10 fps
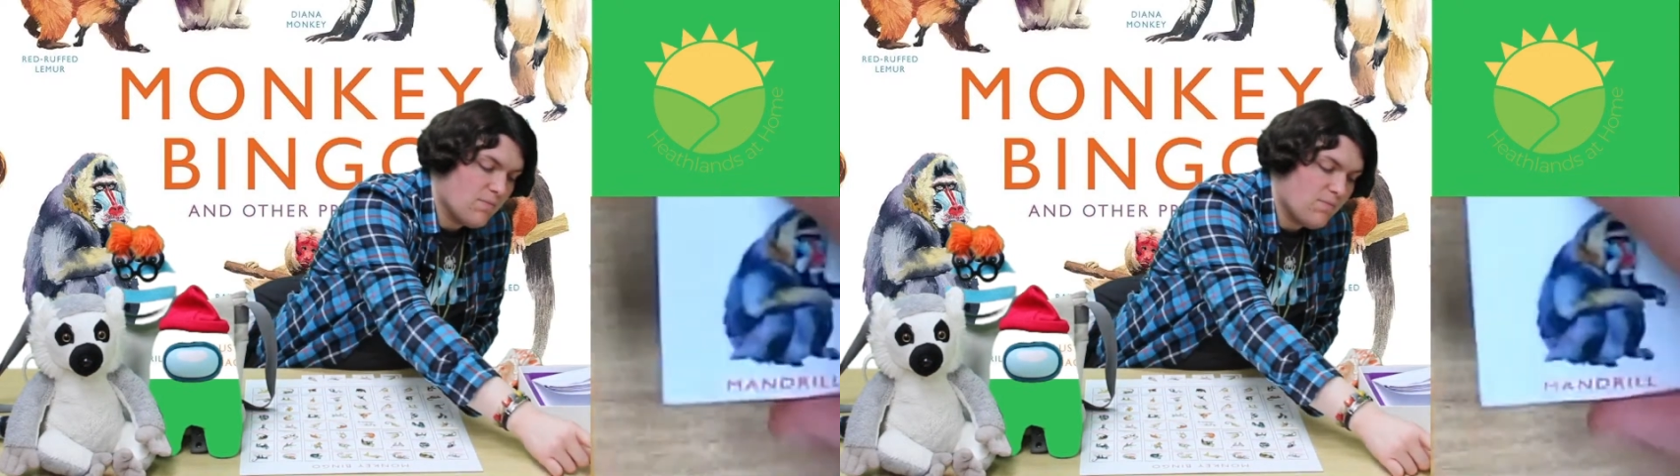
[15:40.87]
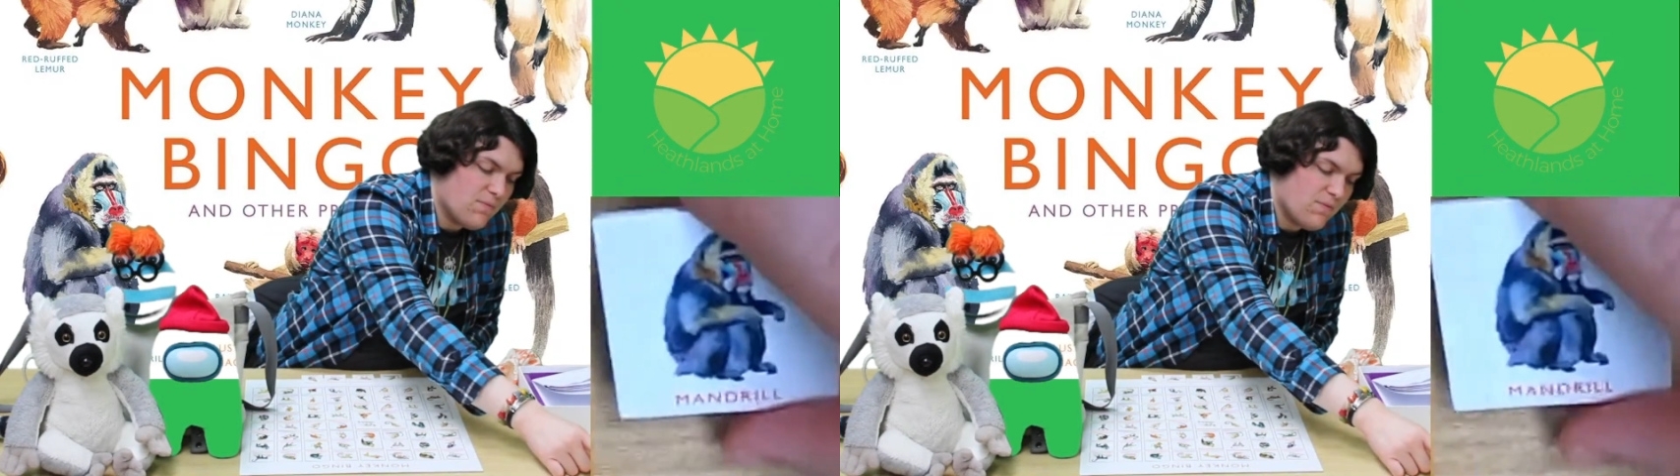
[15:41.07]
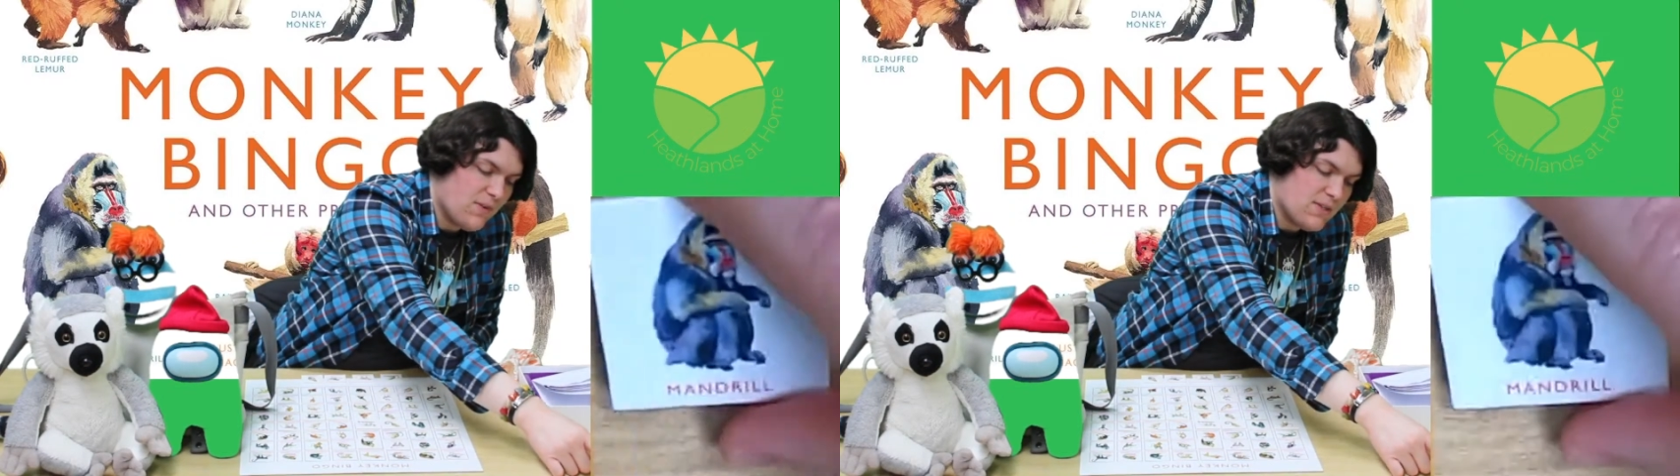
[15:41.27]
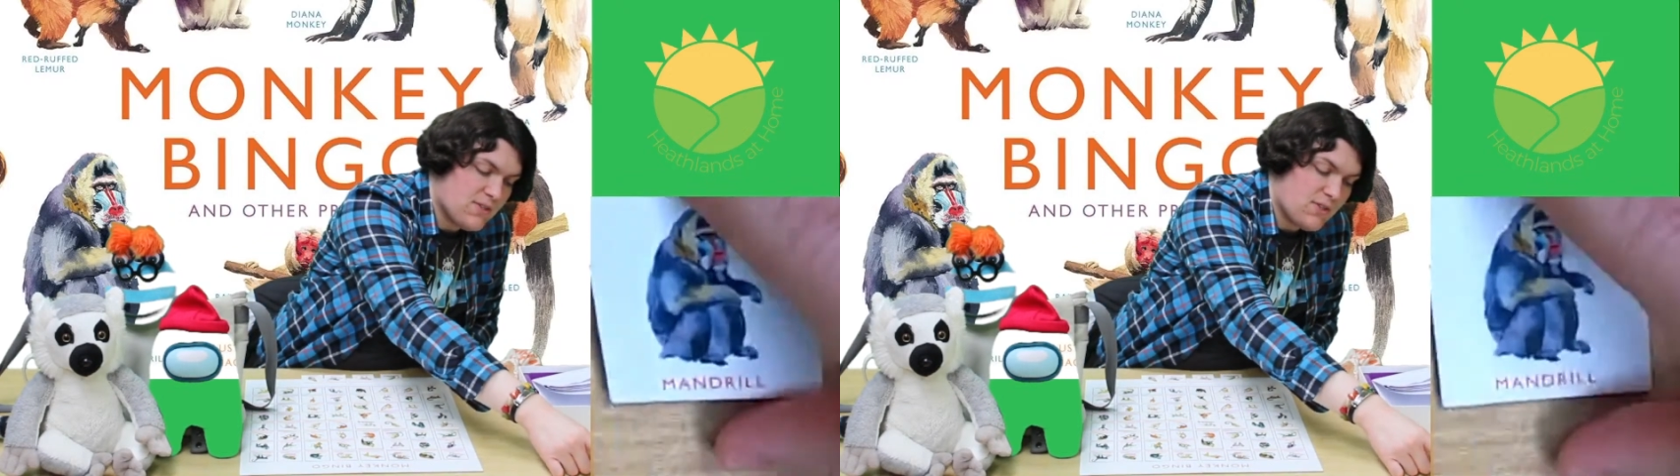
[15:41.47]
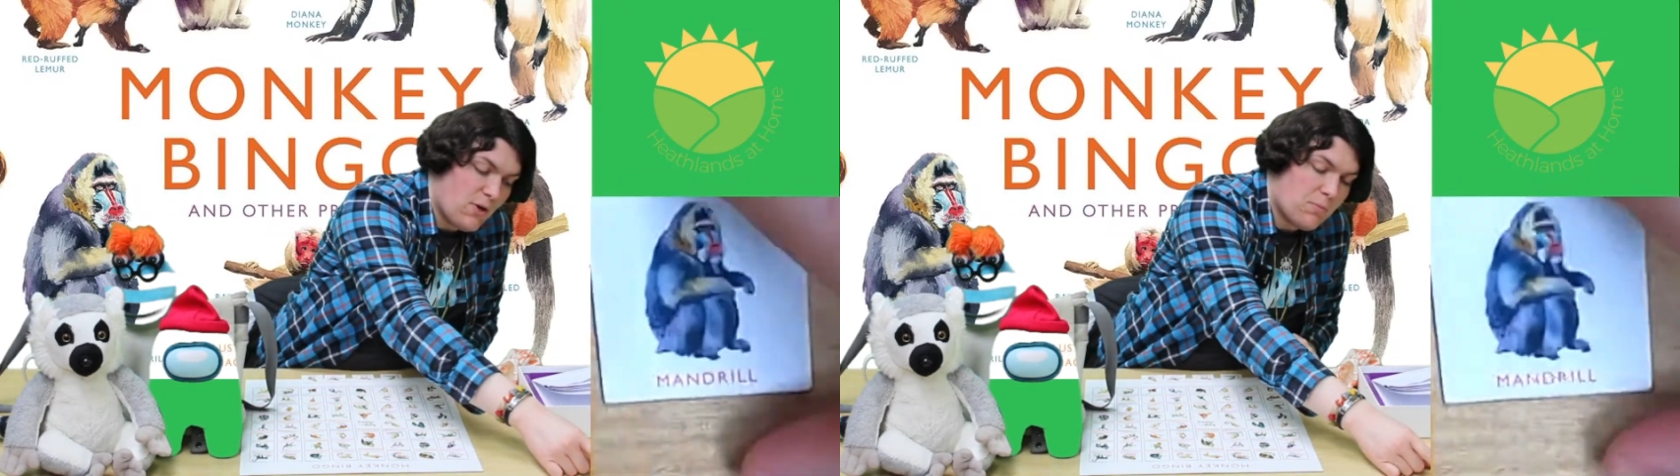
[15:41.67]

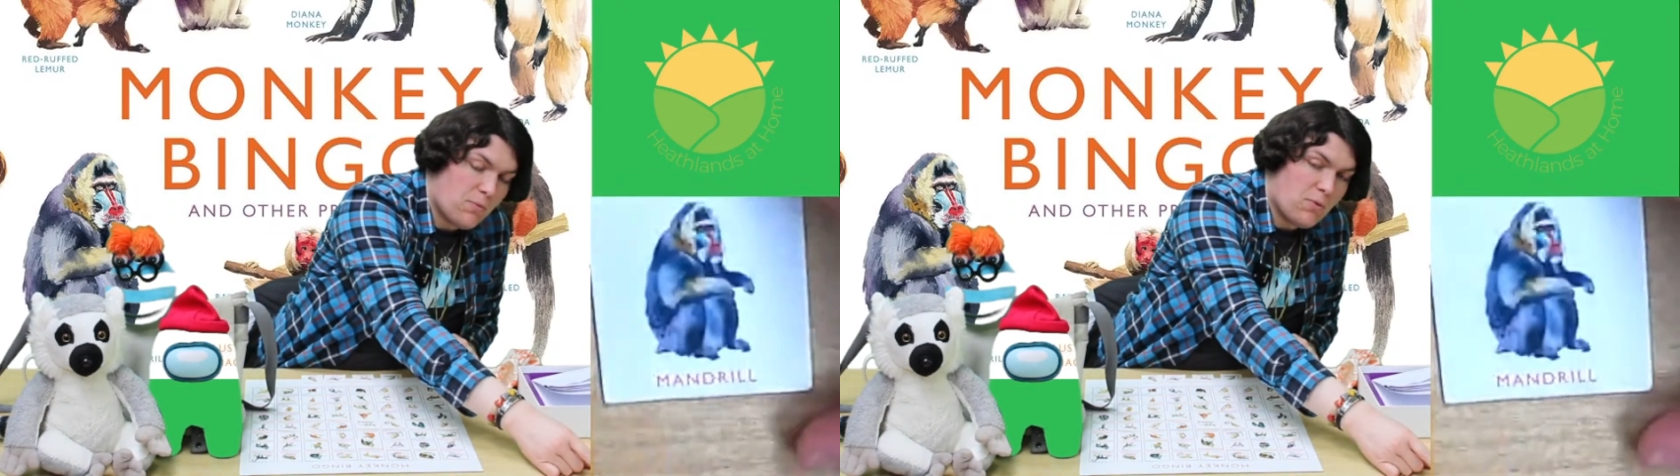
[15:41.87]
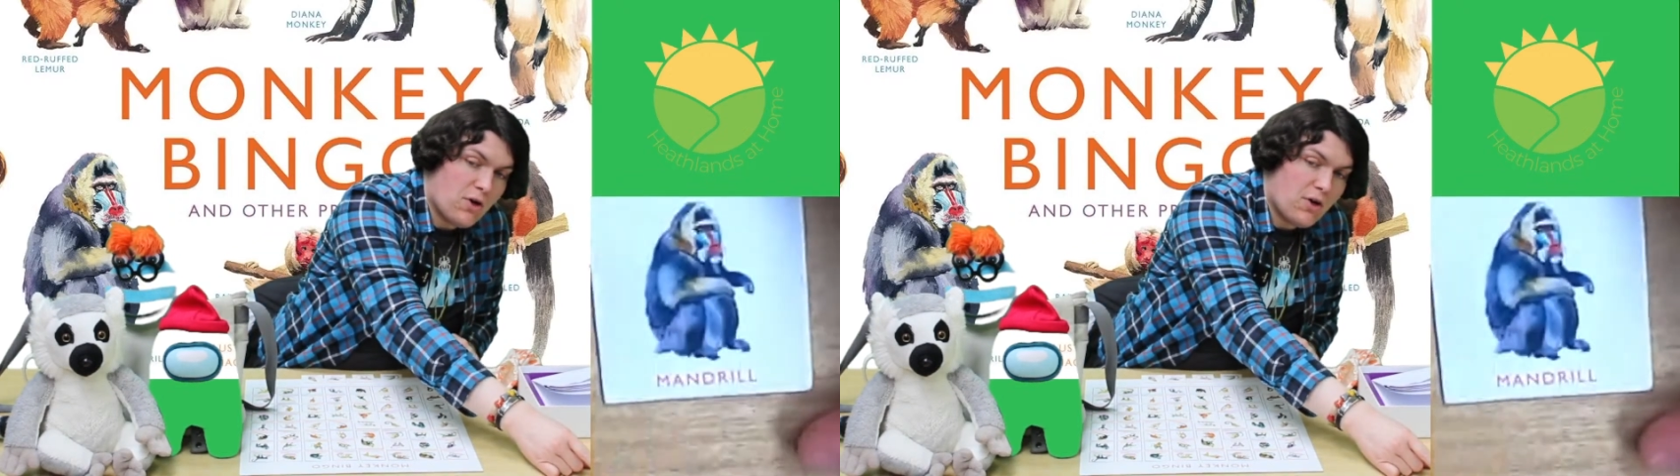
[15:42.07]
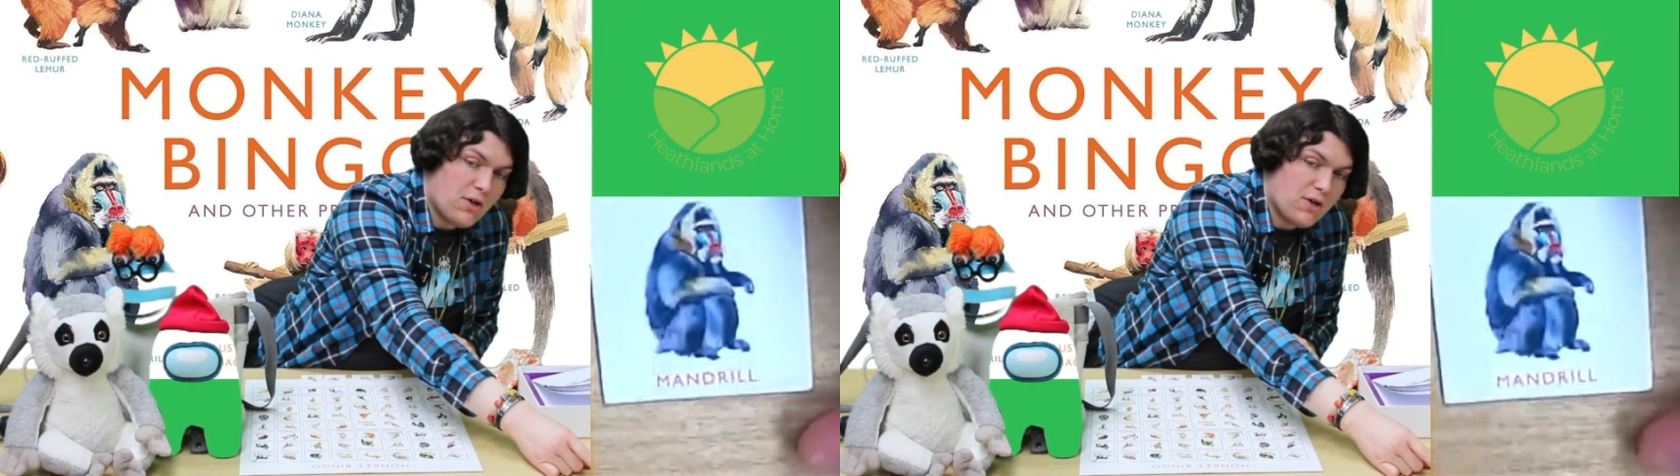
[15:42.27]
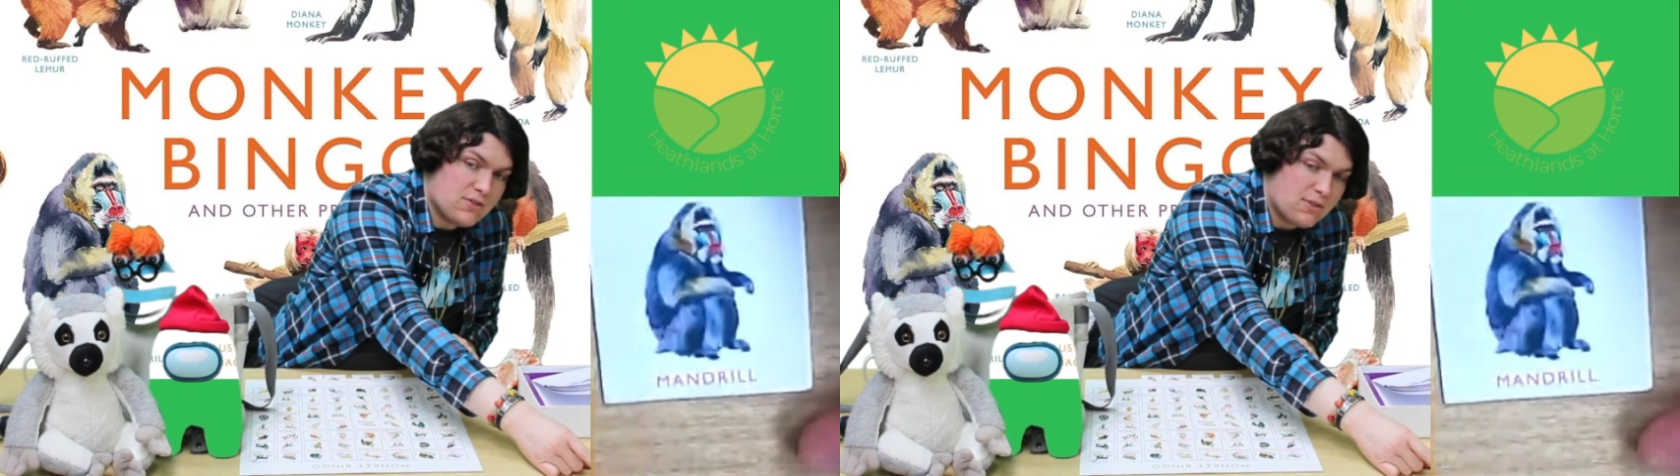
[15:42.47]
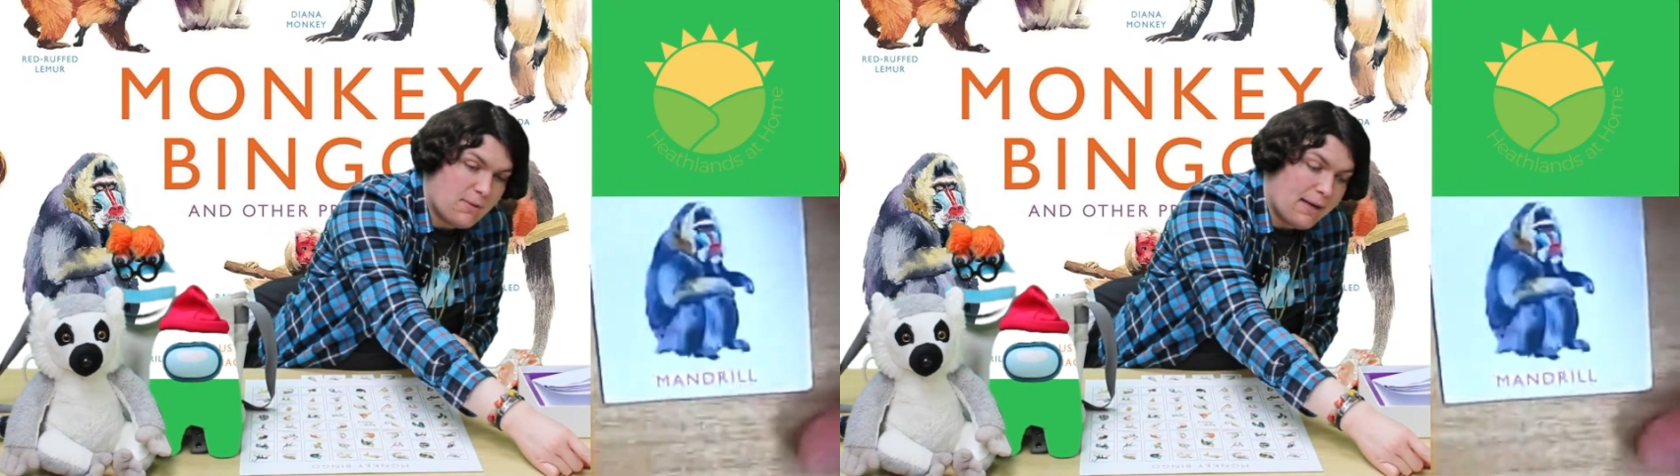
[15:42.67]
First up
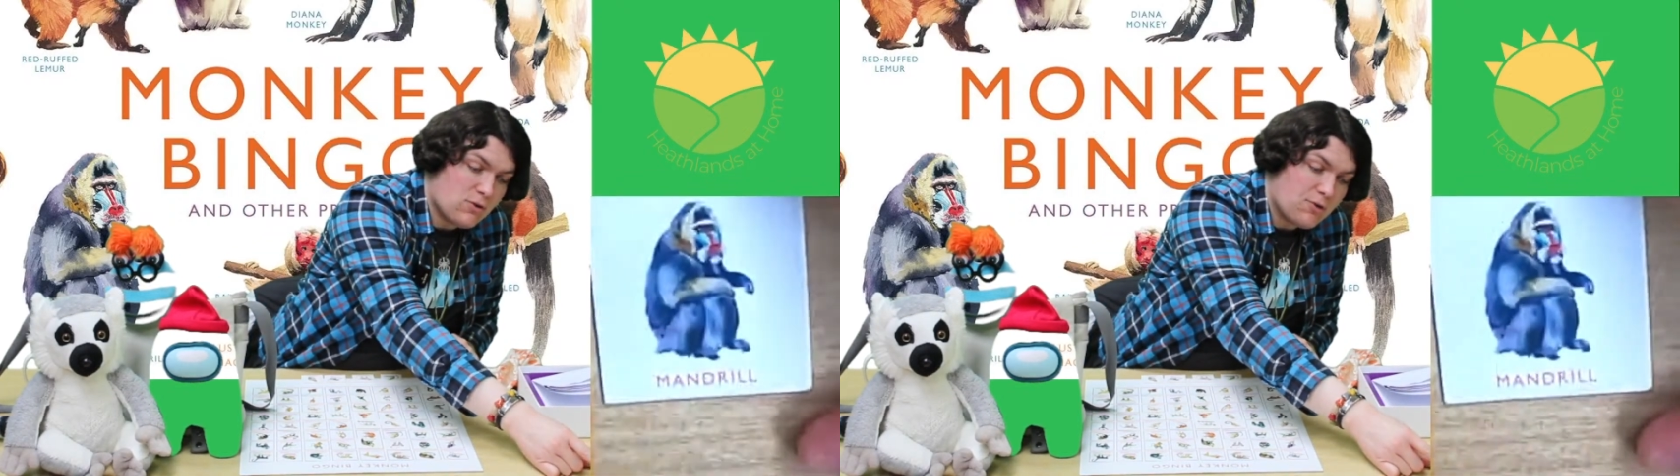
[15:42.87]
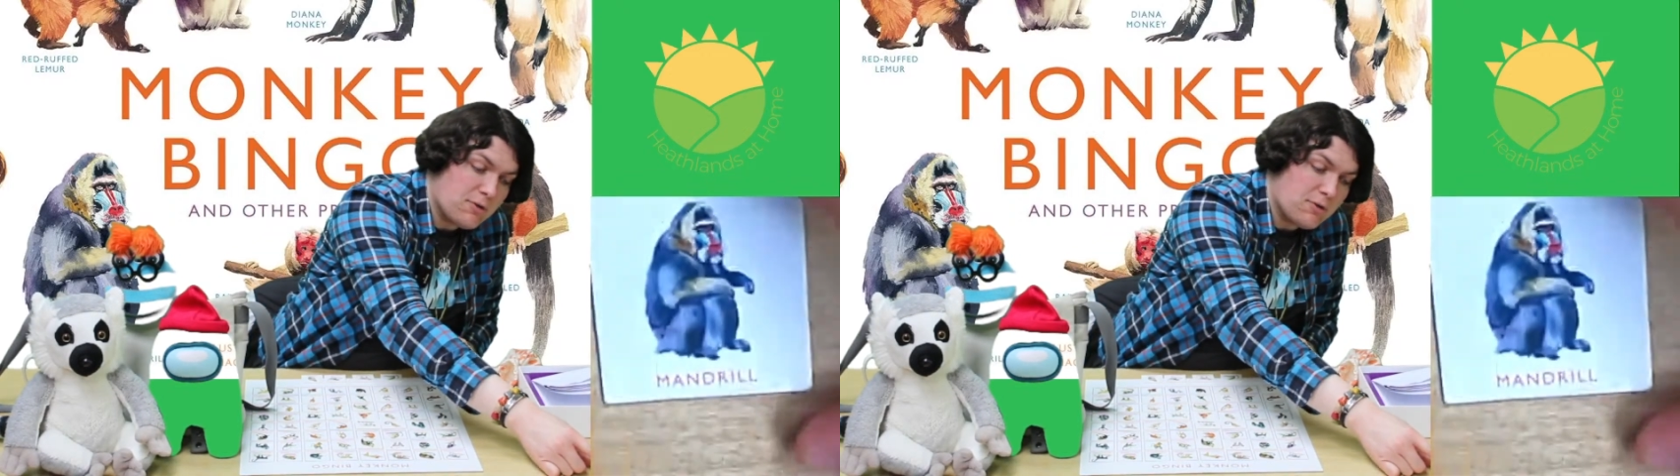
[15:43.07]
was the Mandrill.